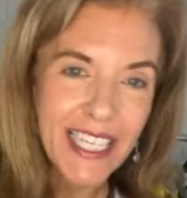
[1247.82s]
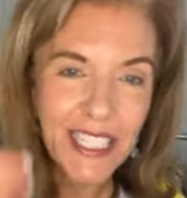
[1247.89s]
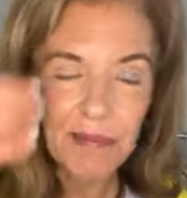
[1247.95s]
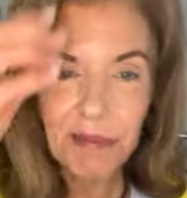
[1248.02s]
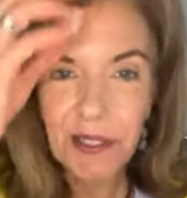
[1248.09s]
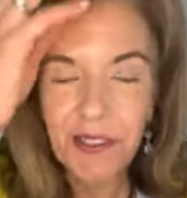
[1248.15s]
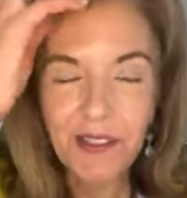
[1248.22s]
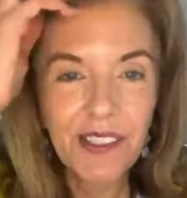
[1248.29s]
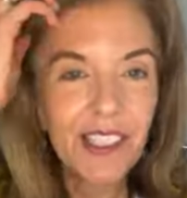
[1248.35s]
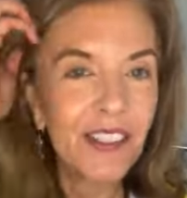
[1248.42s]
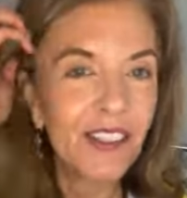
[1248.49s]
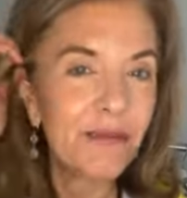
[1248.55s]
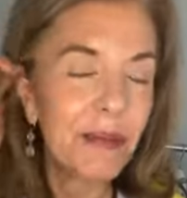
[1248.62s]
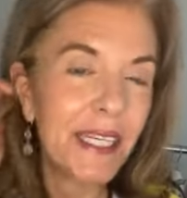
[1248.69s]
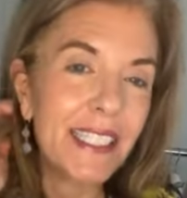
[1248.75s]
jazz up
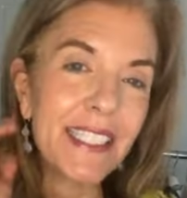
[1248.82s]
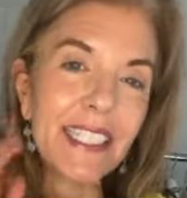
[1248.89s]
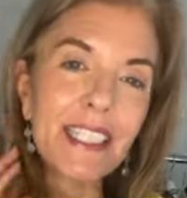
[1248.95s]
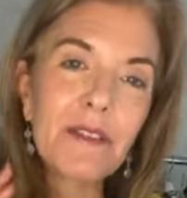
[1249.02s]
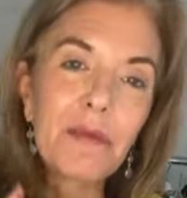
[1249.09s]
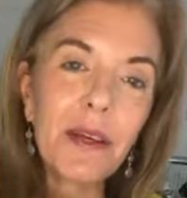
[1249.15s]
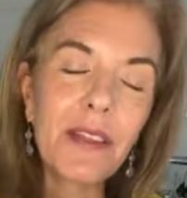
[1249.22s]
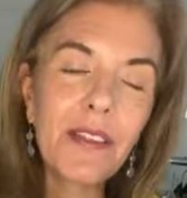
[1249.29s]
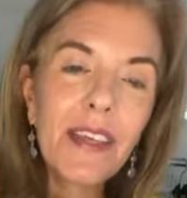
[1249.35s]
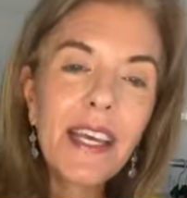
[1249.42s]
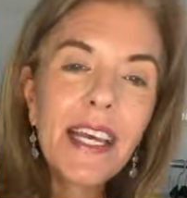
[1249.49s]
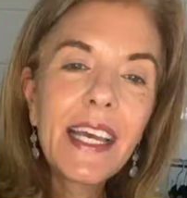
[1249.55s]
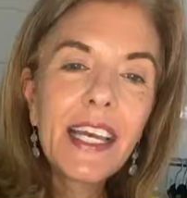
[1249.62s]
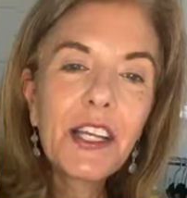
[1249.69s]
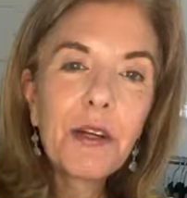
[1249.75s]
your, your basics
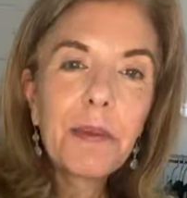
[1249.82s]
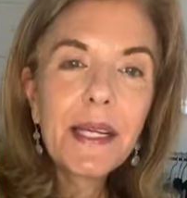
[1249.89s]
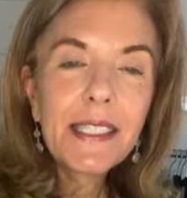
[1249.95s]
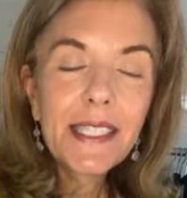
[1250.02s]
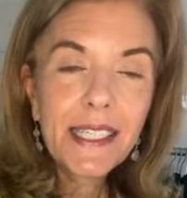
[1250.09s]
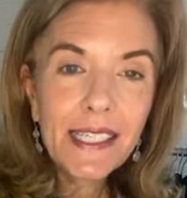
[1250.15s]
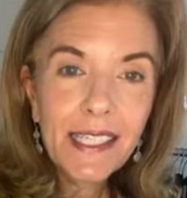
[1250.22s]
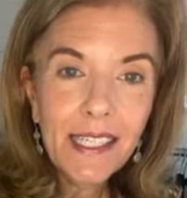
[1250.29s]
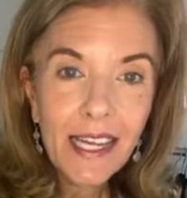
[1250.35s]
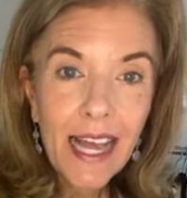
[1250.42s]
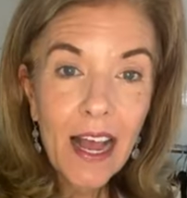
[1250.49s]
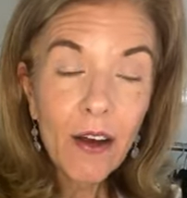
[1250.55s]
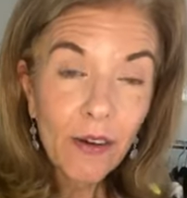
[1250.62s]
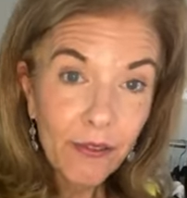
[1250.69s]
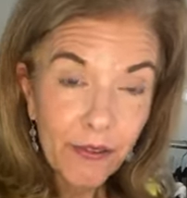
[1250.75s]
with your basic
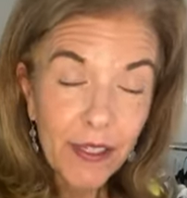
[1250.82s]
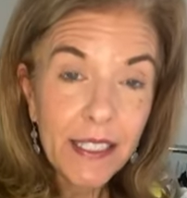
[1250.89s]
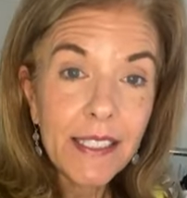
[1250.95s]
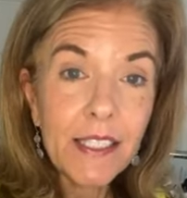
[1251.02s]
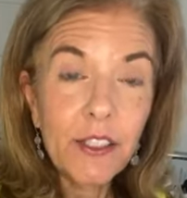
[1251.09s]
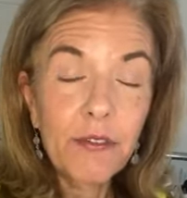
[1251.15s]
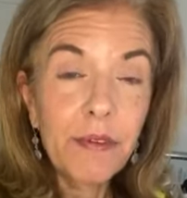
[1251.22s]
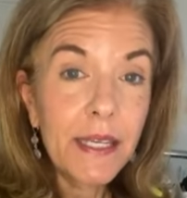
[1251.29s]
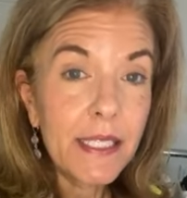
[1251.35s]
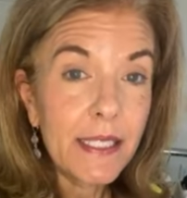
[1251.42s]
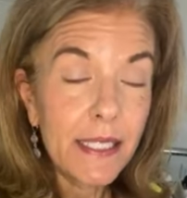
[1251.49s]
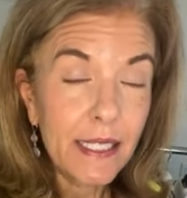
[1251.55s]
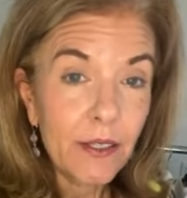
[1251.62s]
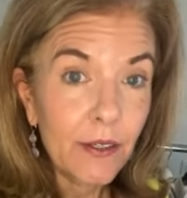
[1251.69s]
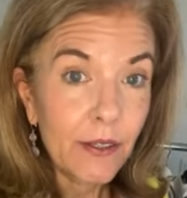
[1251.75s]
outfits, your
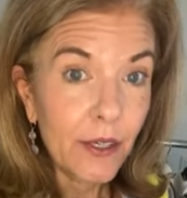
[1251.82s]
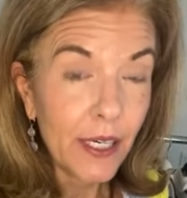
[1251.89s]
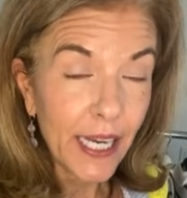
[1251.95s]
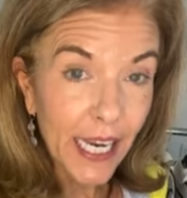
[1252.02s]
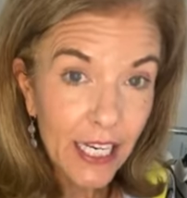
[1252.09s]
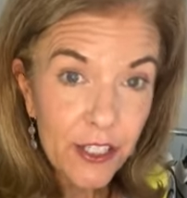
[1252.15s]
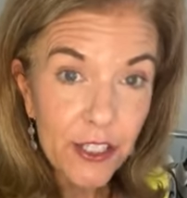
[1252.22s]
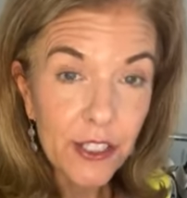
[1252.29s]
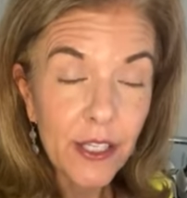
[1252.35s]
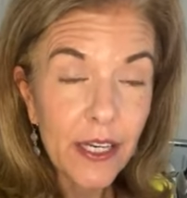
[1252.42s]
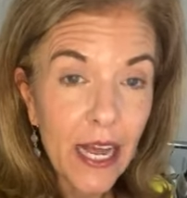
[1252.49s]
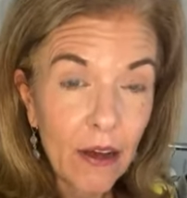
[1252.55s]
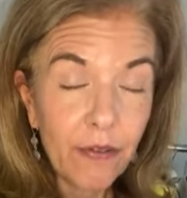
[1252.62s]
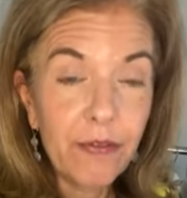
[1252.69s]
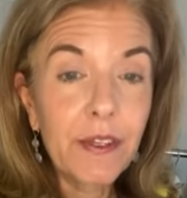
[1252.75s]
basic
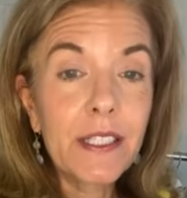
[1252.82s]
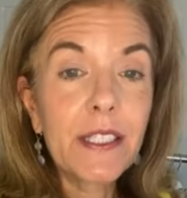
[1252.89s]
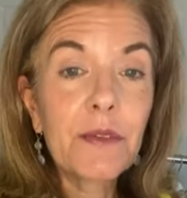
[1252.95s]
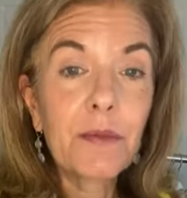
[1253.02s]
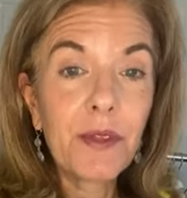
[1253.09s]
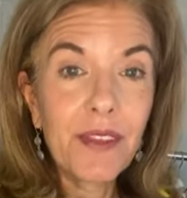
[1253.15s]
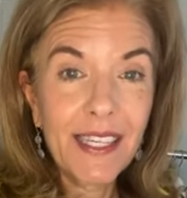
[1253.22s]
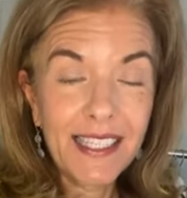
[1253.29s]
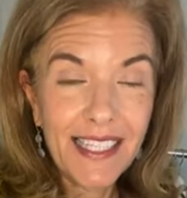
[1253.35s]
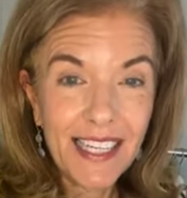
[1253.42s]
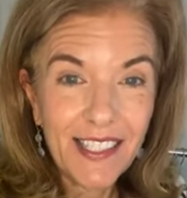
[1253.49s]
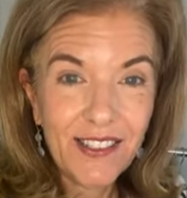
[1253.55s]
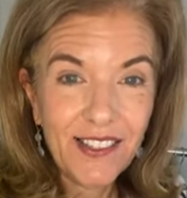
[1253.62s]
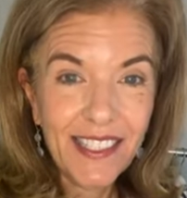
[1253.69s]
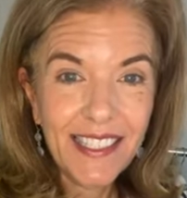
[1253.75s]
occasion outfits with
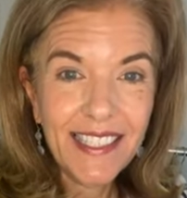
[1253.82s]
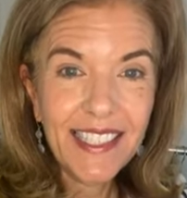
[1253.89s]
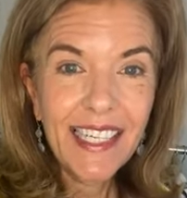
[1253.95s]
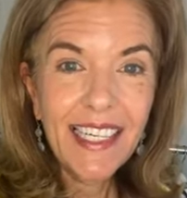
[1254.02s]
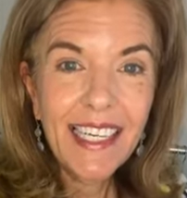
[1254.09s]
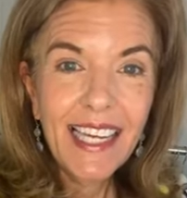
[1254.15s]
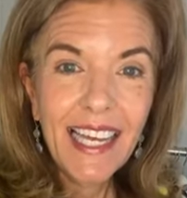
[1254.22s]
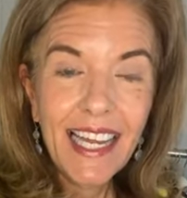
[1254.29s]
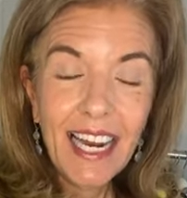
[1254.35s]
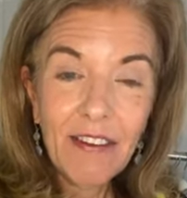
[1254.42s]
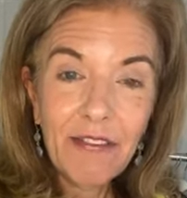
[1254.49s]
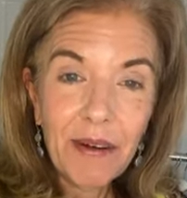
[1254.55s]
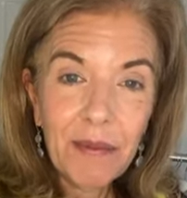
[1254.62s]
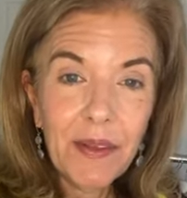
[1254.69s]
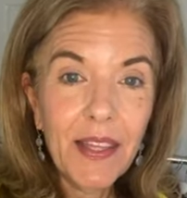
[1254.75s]
accessories
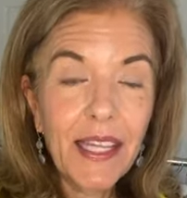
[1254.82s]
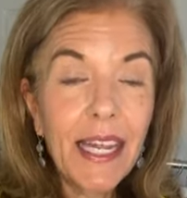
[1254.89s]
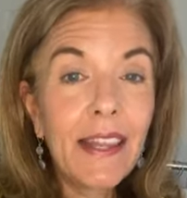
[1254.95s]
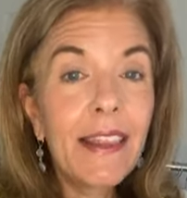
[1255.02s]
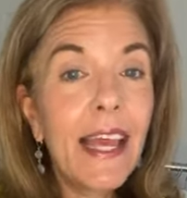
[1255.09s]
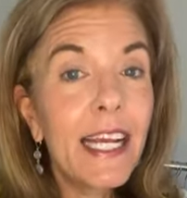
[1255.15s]
and have fun with it.